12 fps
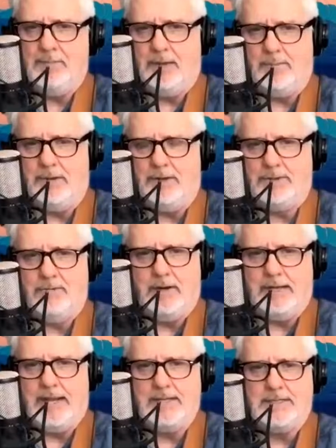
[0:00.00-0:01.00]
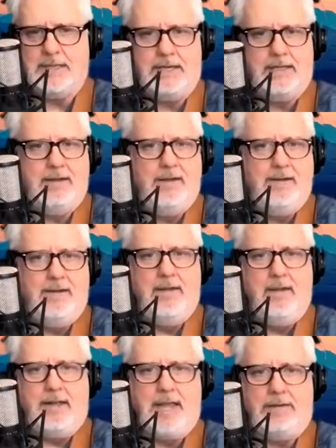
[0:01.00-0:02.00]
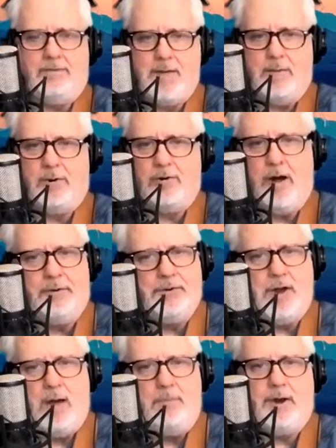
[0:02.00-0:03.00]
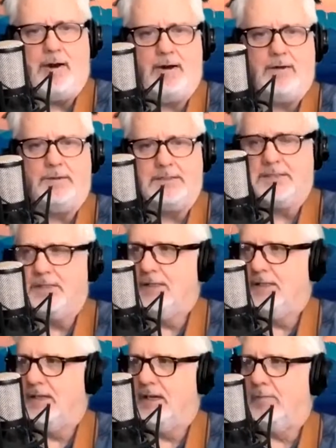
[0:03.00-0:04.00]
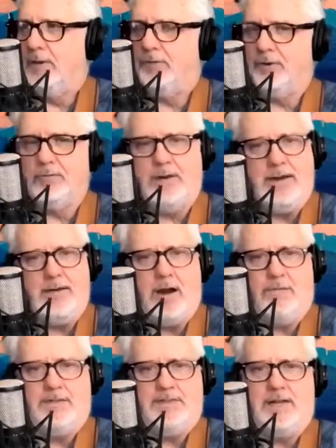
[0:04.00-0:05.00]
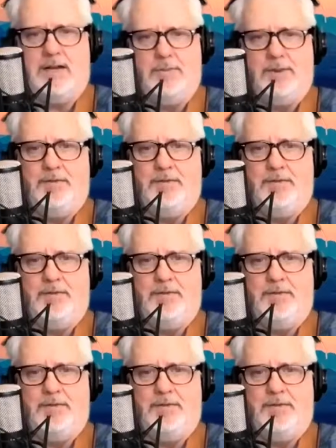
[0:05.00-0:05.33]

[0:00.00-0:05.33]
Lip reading: maybe, or 2018. Can't remember, called Come the Harvest, about the great harvest time in the